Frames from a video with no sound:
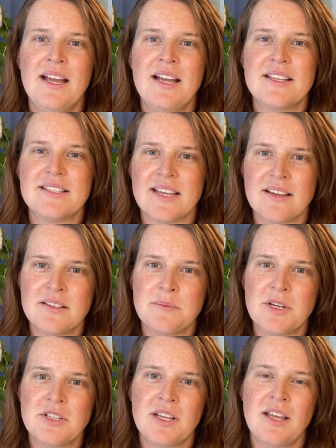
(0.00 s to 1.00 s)
Cell
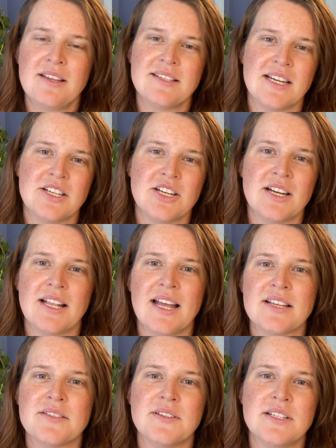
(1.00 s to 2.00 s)
specialisation
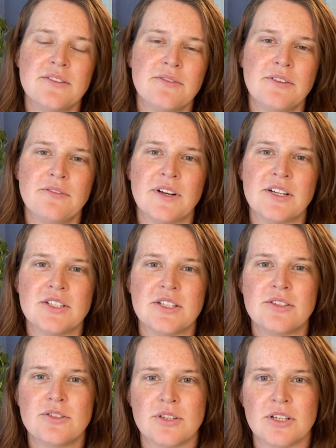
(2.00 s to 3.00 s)
allows for different function
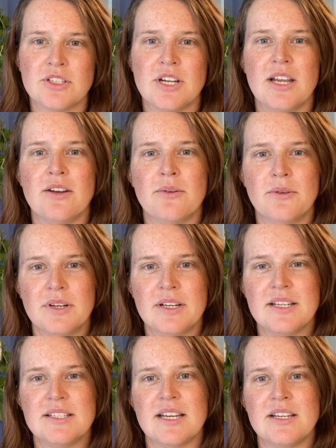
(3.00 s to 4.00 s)
and structure and
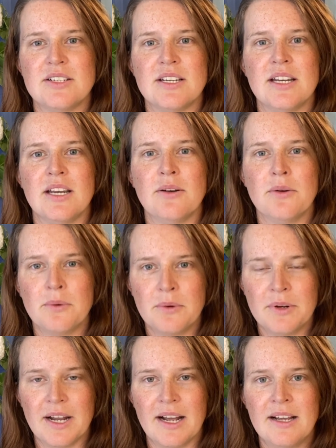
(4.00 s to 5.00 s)
organisation in
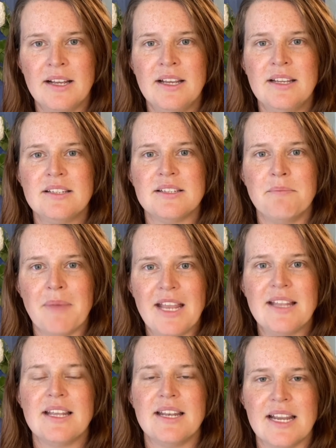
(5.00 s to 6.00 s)
order to
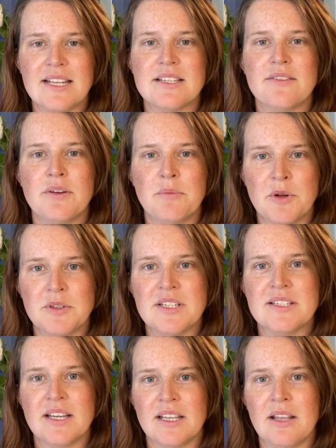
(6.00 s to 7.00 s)
meet the needs of a
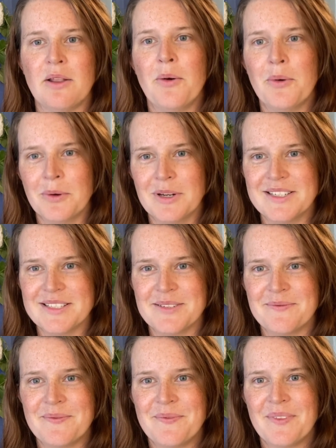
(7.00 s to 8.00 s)
multicellular
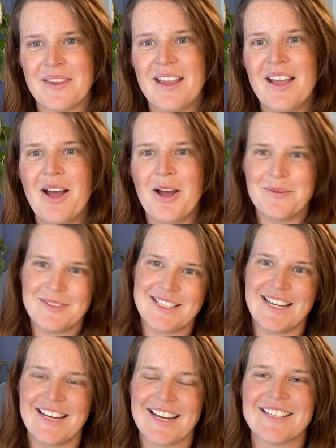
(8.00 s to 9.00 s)
organism. Hope to
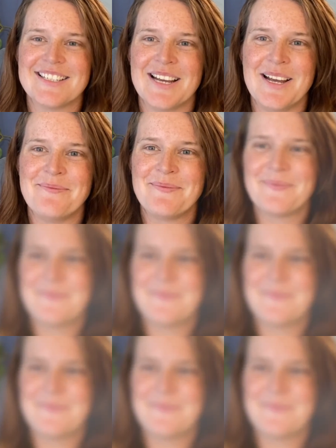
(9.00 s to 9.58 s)
see you next time.